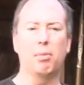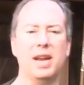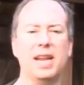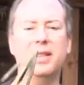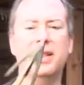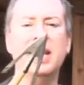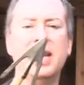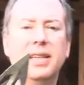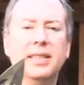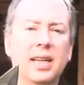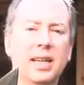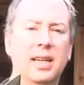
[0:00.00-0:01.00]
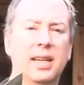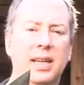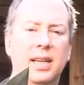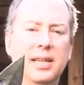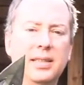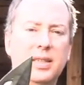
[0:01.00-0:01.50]
bring these.
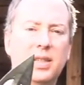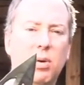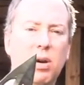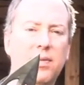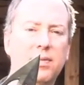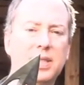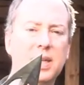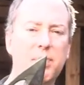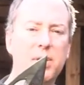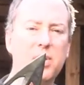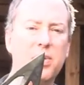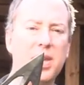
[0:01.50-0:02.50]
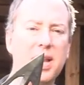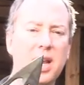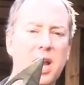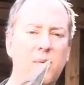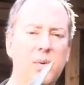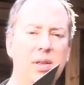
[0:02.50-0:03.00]
This is sort of something you think
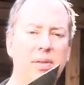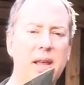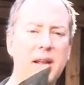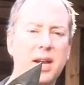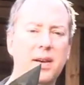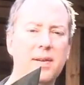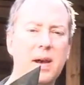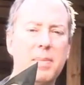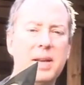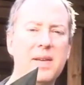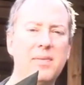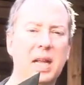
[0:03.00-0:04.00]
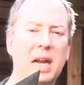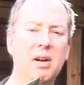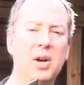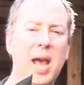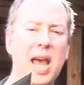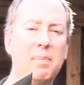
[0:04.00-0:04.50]
of when you think of a medieval
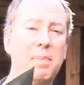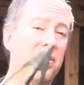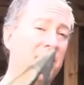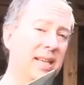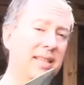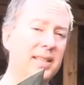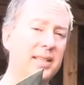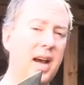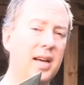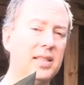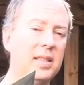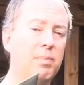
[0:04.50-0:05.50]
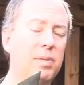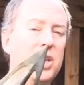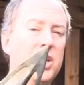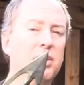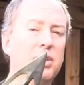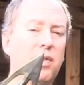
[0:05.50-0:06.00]
arrowhead, but this is not
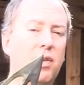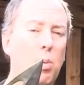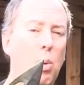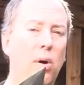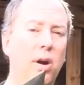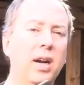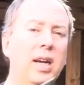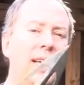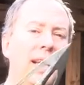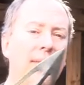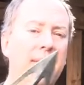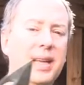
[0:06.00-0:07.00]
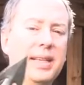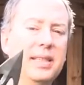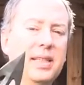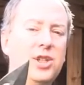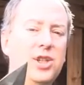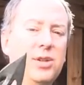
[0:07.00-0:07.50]
something used for war.
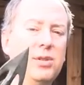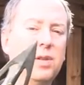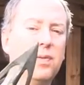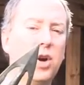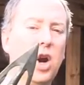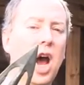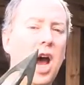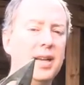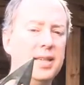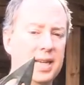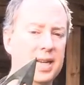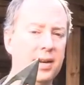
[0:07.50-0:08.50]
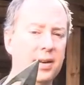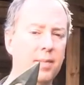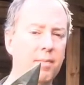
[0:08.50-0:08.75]
This is used for hunting.